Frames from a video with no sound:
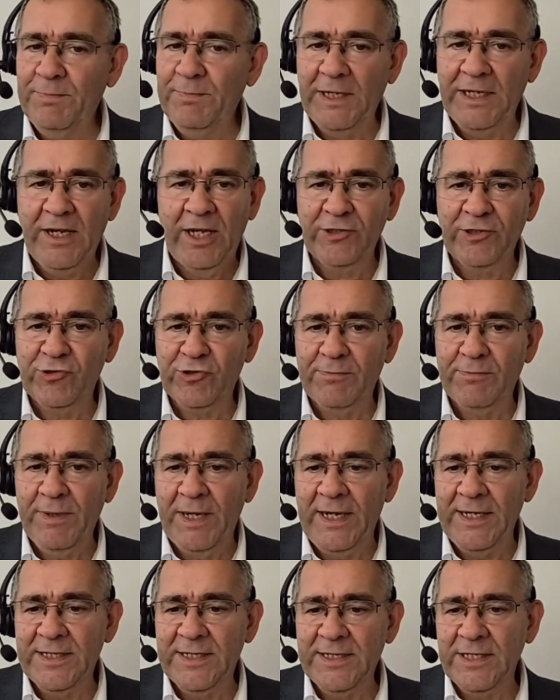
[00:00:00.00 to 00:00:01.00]
Could be
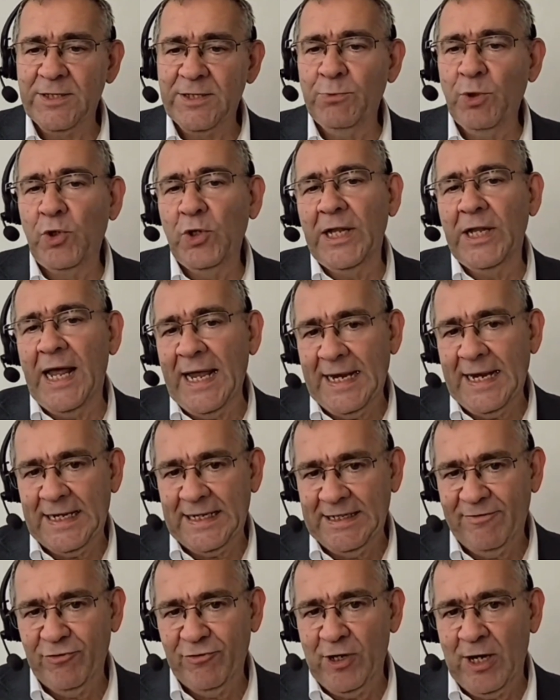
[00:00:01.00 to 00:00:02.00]
country-based. It's more
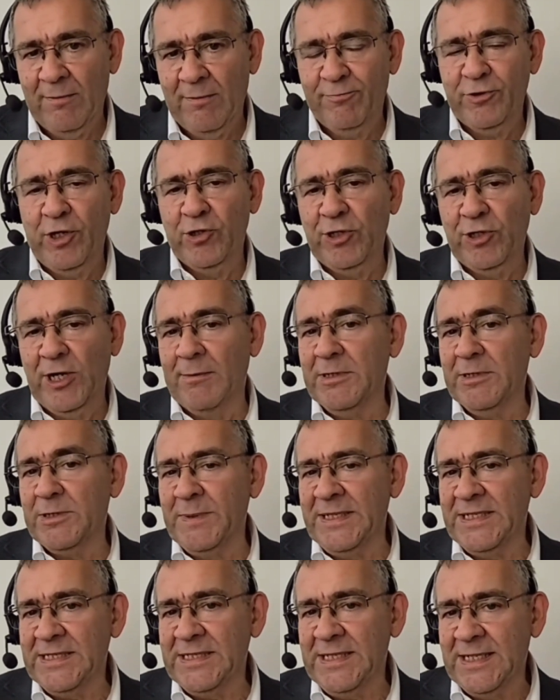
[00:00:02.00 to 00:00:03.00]
likely for our programme
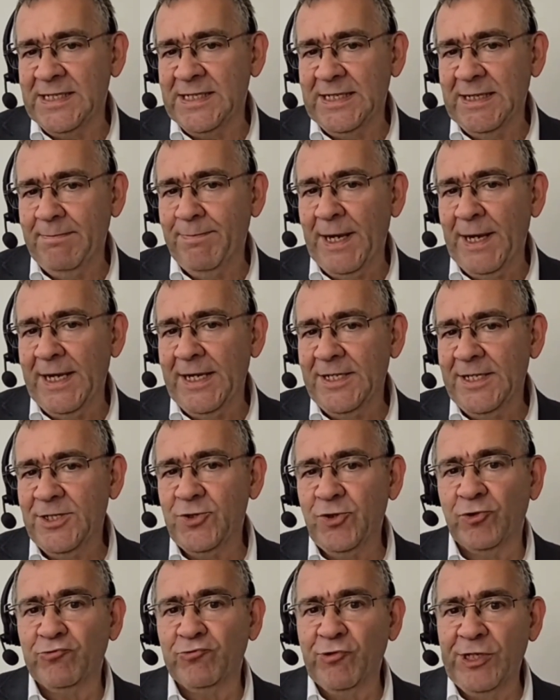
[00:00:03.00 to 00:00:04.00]
to be
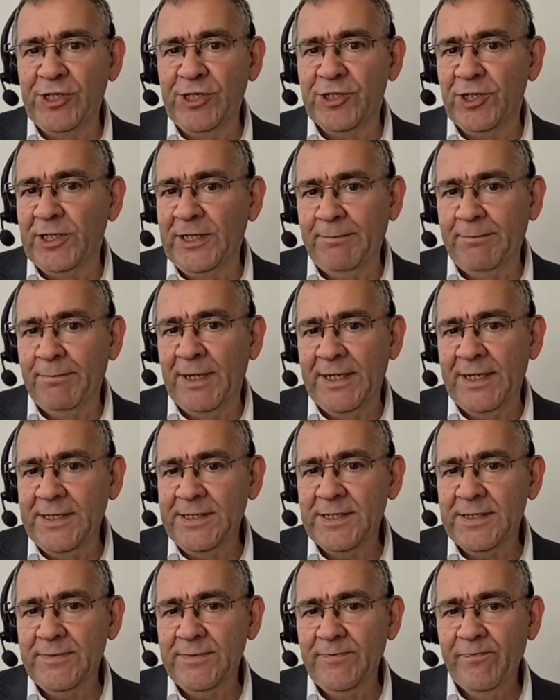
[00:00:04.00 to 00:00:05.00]
city-based or regionally
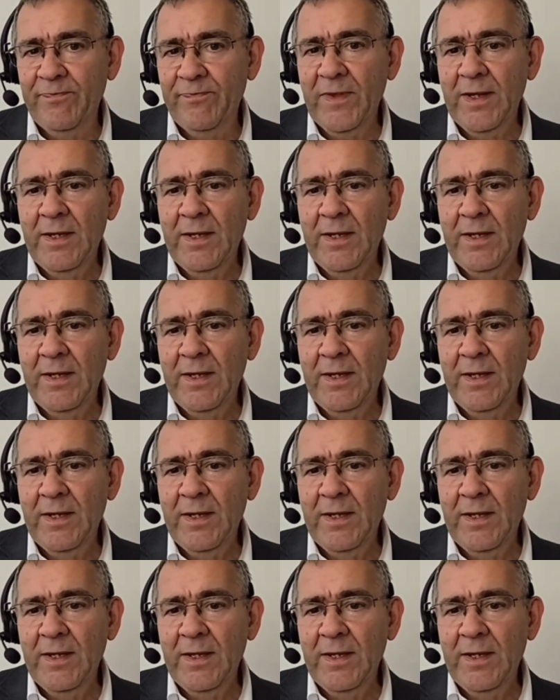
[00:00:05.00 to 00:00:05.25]
based